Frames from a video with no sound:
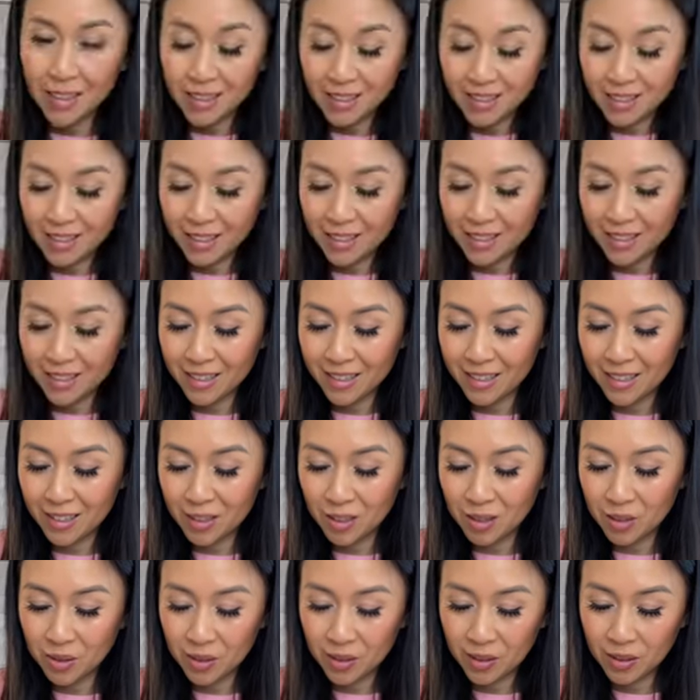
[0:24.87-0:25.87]
This
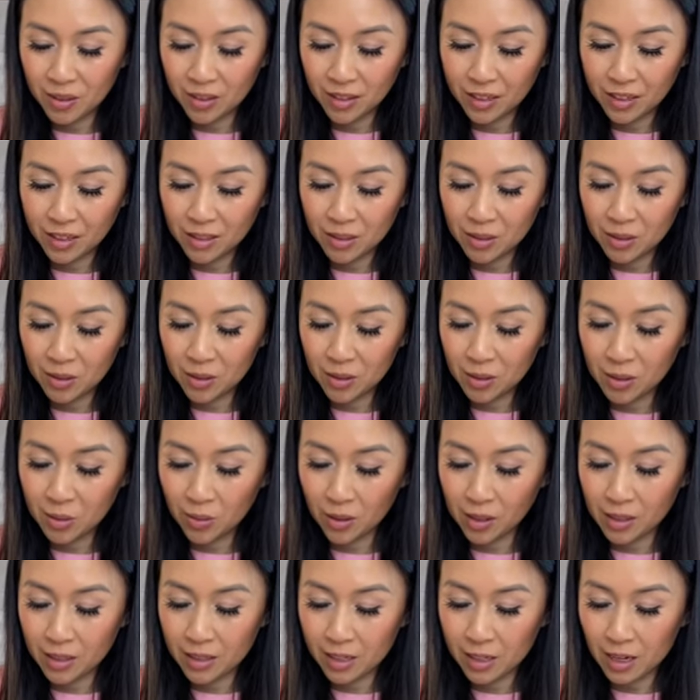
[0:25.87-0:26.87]
is short grain sushi
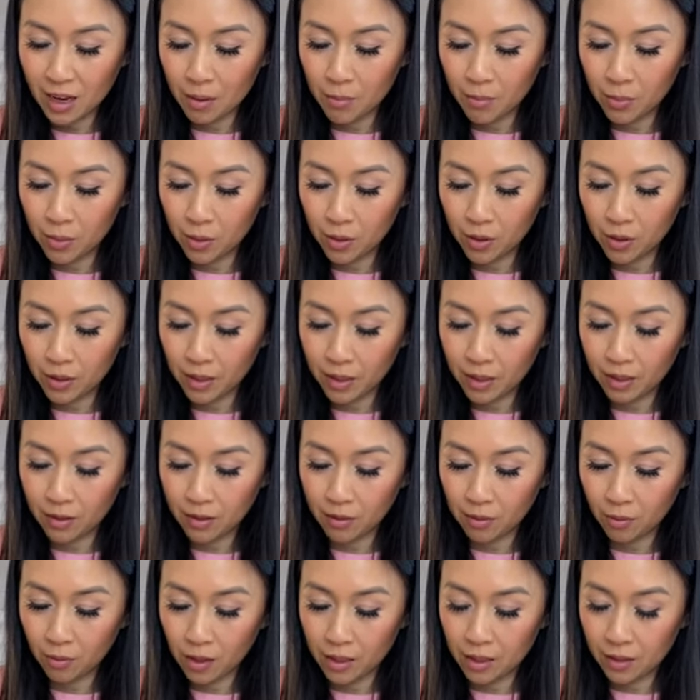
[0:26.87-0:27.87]
rice and I'm pouring
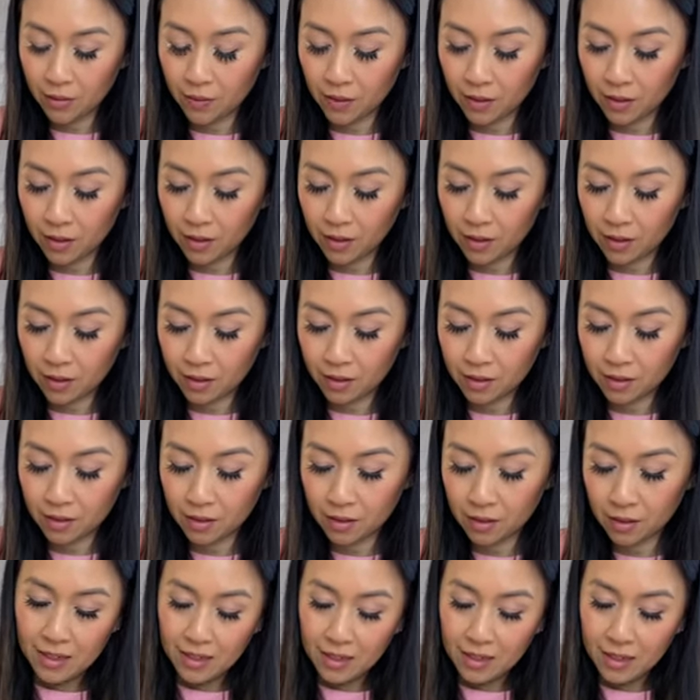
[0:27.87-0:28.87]
in rice vinegar,
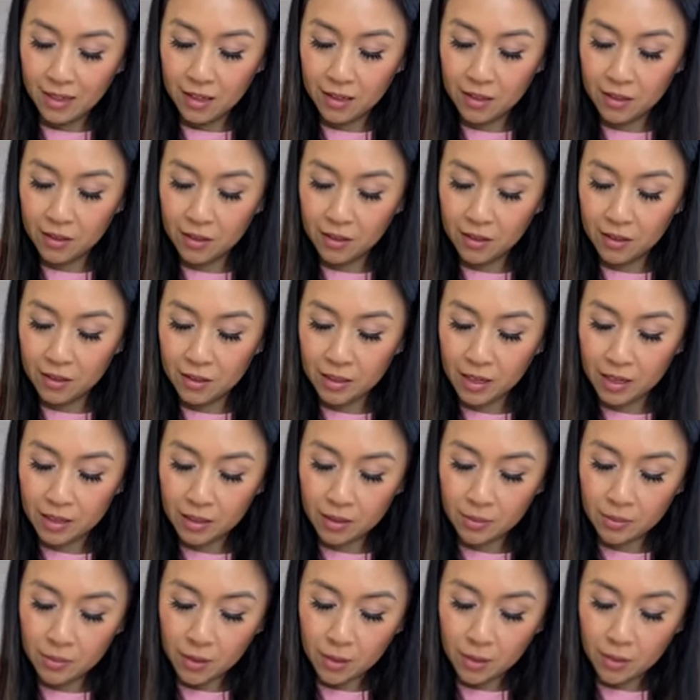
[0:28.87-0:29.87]
a little
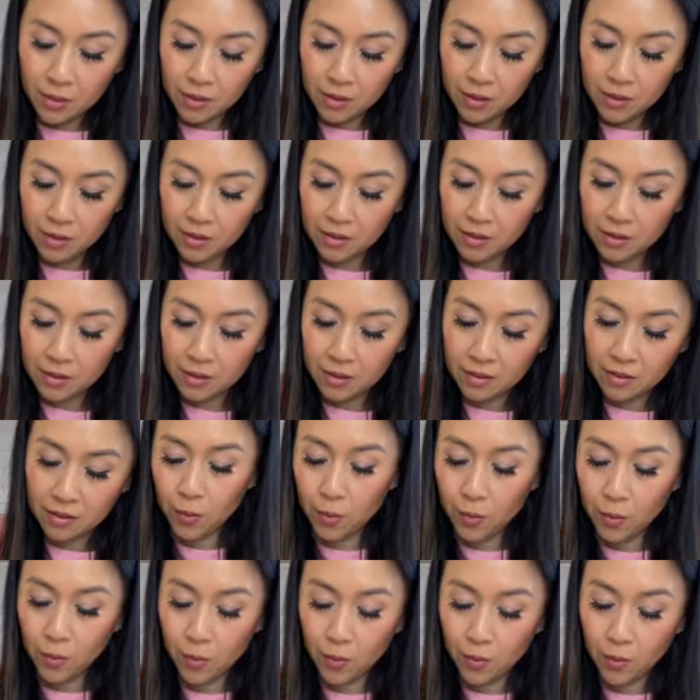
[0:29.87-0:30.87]
sesame oil,
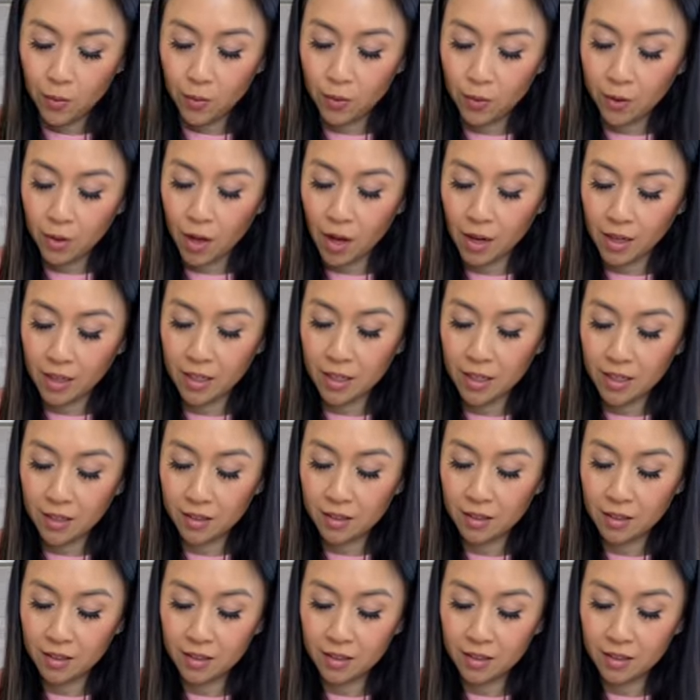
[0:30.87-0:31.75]
for coffee,